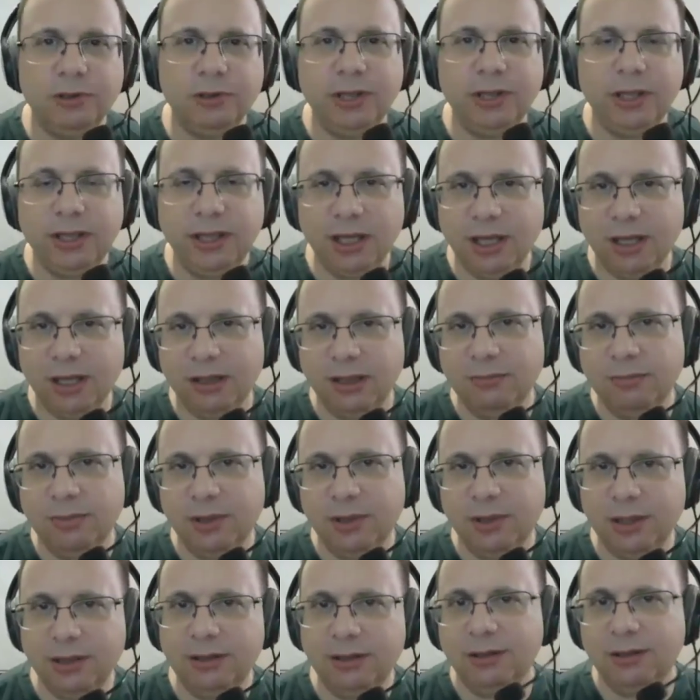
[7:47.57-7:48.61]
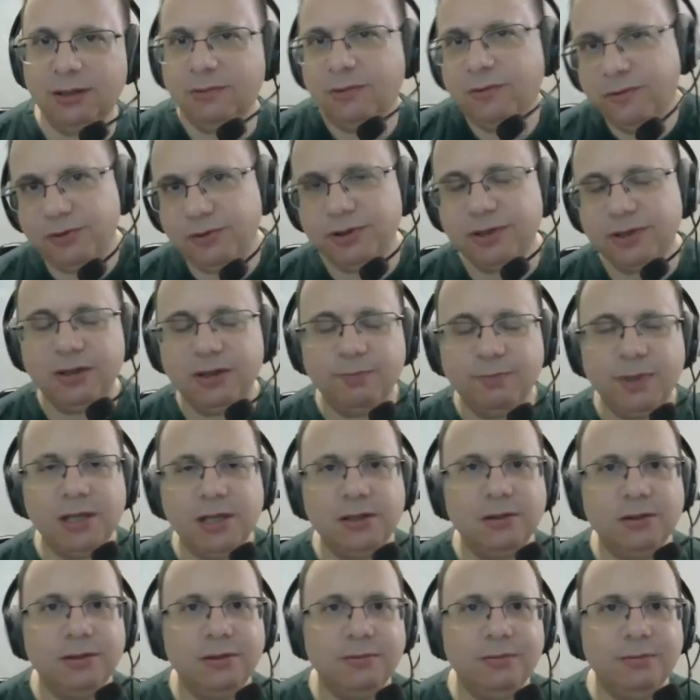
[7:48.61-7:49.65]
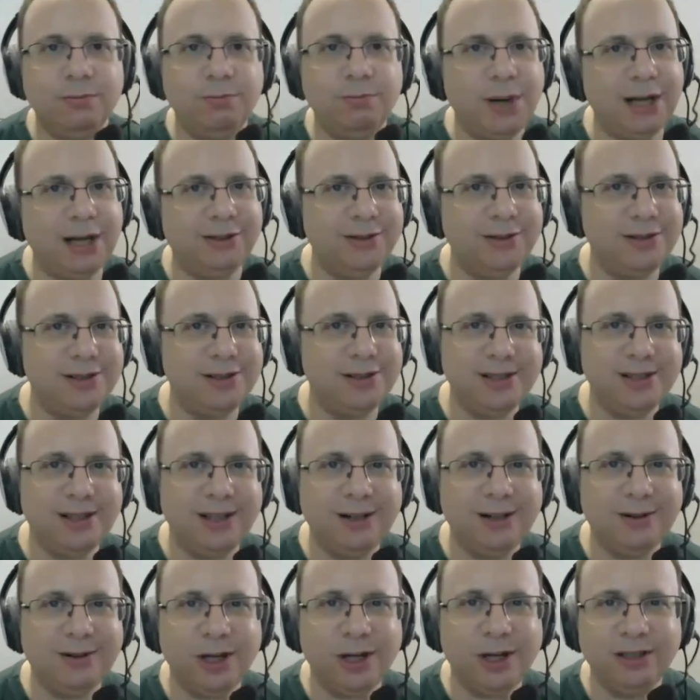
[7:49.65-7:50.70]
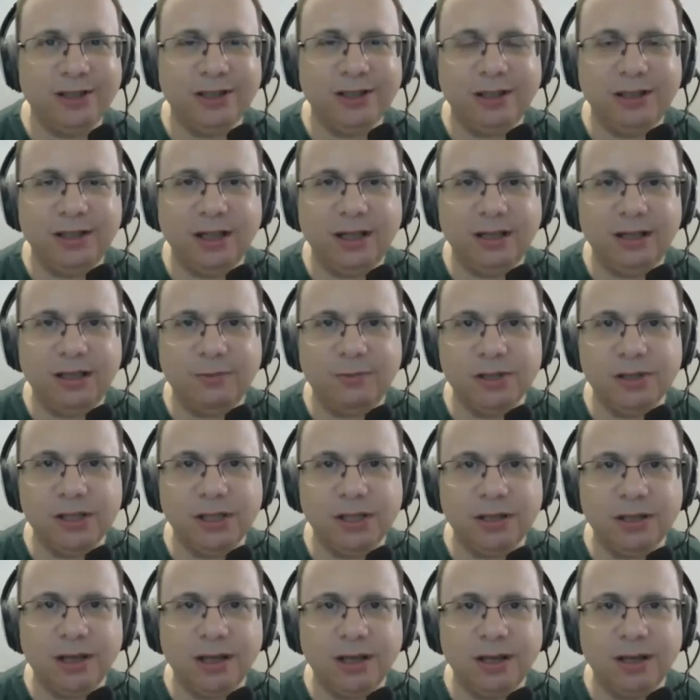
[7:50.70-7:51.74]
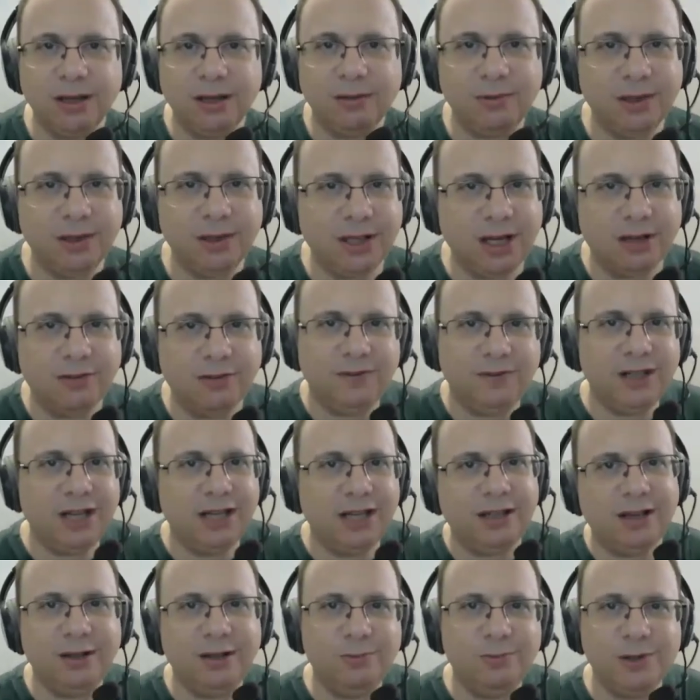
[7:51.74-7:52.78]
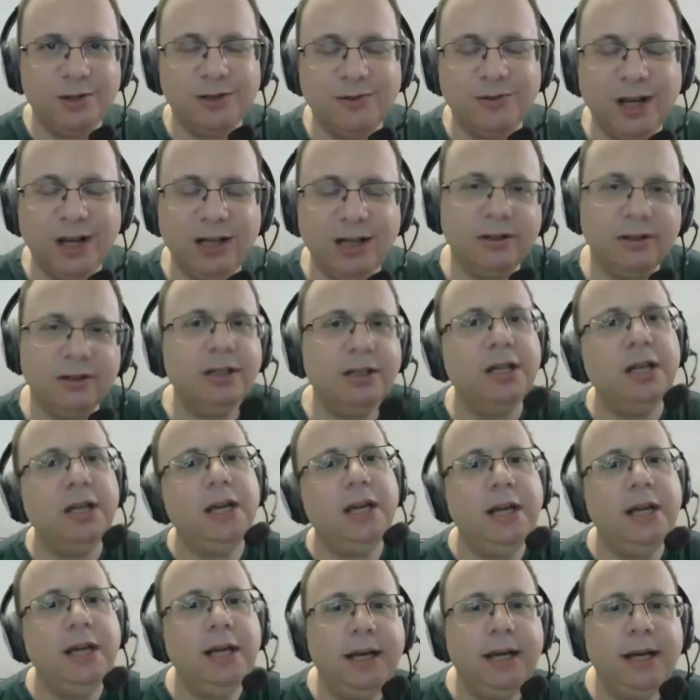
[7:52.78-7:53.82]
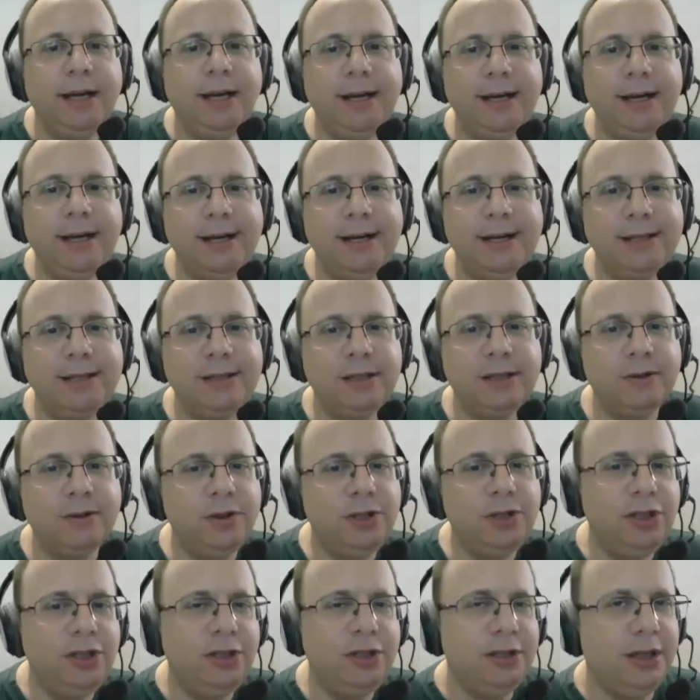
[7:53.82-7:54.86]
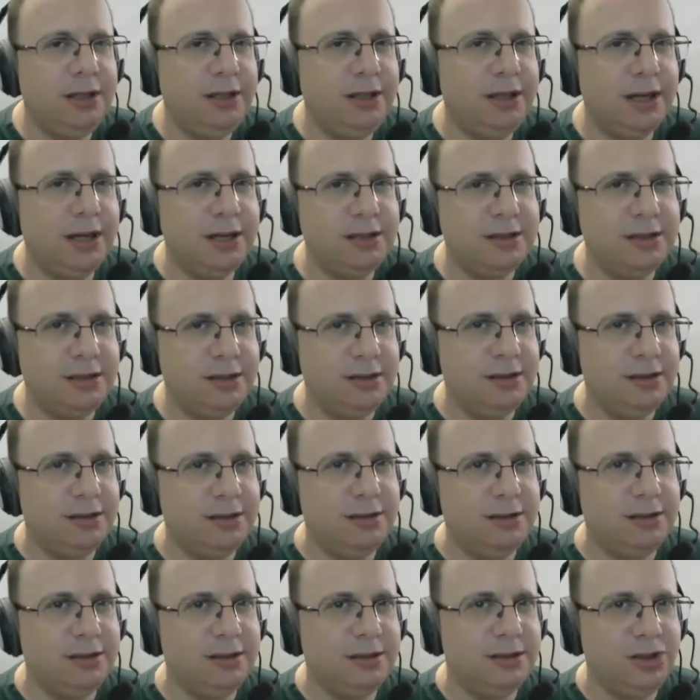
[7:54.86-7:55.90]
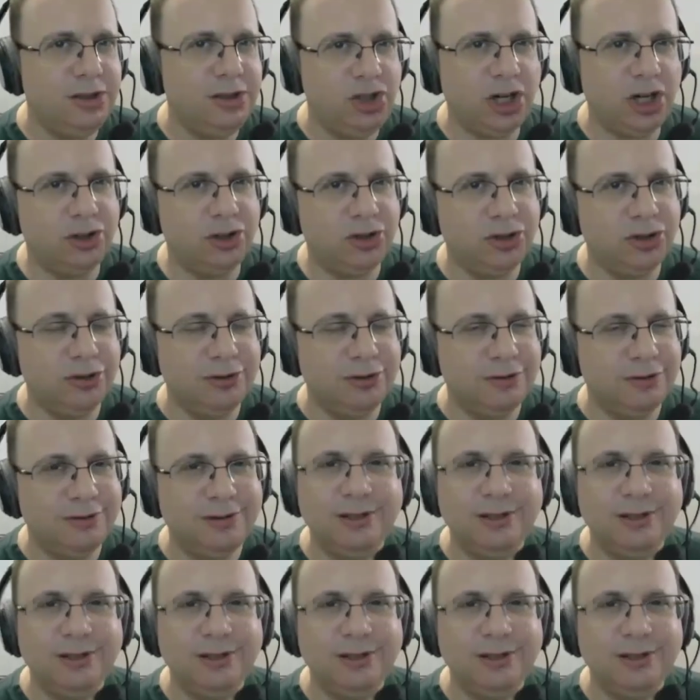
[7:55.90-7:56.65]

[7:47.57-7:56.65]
They can, but of course it depends on patterns and what the data was, what kind of data it was trained on. So it does judge.